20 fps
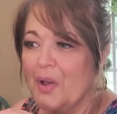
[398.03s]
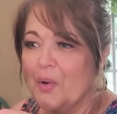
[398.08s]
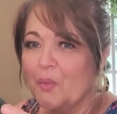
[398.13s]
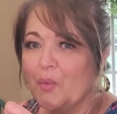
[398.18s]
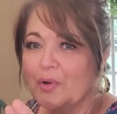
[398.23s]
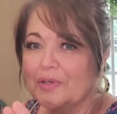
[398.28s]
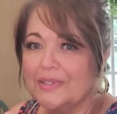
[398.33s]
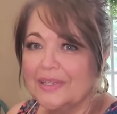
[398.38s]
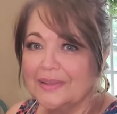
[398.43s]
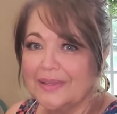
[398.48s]

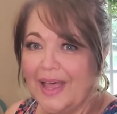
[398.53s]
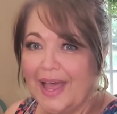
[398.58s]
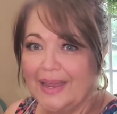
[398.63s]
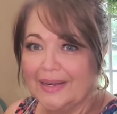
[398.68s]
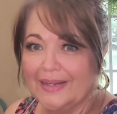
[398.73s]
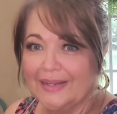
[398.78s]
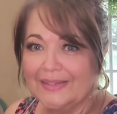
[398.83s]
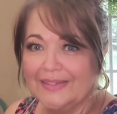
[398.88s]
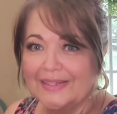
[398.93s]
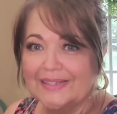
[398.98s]
were
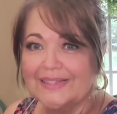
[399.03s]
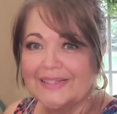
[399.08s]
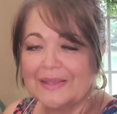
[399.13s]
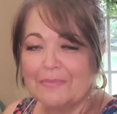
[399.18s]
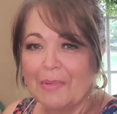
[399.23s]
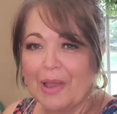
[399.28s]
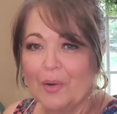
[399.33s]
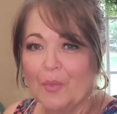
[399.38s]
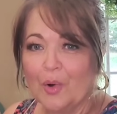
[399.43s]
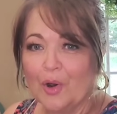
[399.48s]
delighted to see
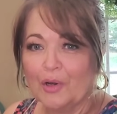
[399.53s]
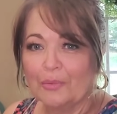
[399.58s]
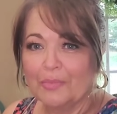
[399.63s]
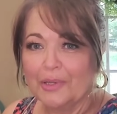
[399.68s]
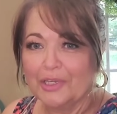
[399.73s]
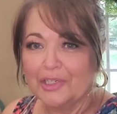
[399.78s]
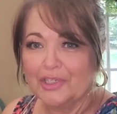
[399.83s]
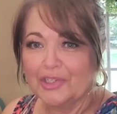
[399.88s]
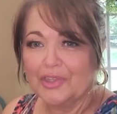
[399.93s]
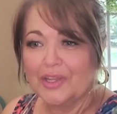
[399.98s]
my
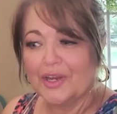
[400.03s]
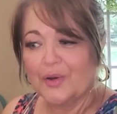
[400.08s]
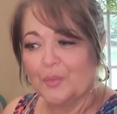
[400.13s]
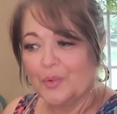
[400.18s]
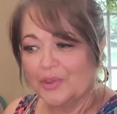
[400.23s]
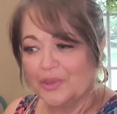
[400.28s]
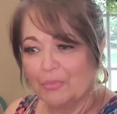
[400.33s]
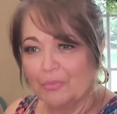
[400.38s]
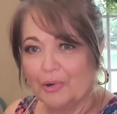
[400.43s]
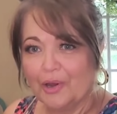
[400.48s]
workbench there
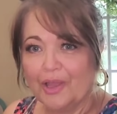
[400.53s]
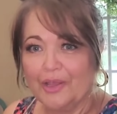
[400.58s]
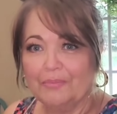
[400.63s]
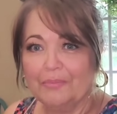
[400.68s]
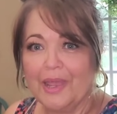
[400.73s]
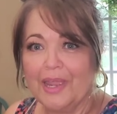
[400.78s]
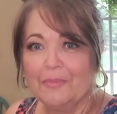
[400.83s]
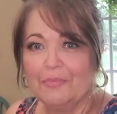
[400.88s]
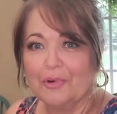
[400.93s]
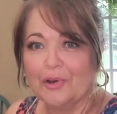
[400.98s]
with the brown
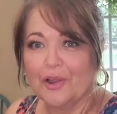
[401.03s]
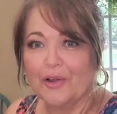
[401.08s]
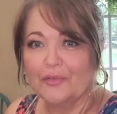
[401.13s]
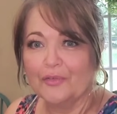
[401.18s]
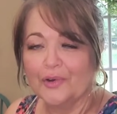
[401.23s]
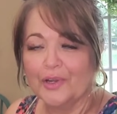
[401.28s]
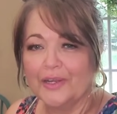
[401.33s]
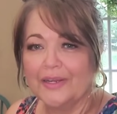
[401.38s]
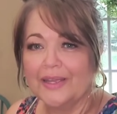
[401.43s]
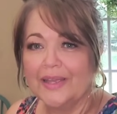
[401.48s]
paper
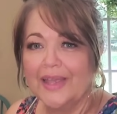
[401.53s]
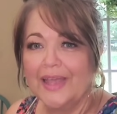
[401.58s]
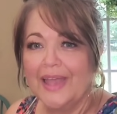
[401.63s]
over it,